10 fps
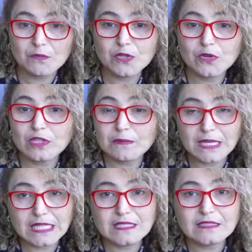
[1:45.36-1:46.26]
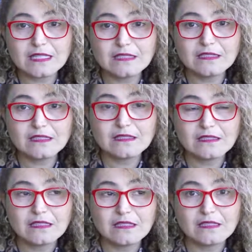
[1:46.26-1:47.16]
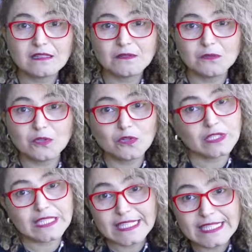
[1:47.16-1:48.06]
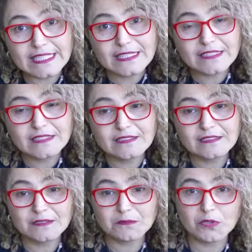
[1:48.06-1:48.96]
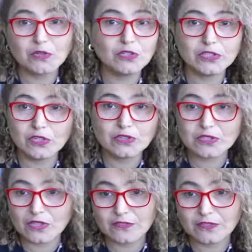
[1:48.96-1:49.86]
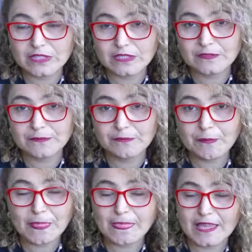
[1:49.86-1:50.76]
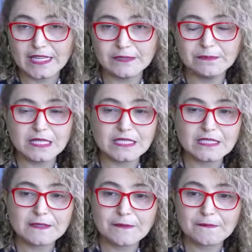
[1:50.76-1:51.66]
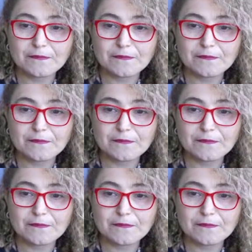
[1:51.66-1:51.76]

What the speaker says: We call it medical center, we call it clinic, we call it doctor's office. It depends.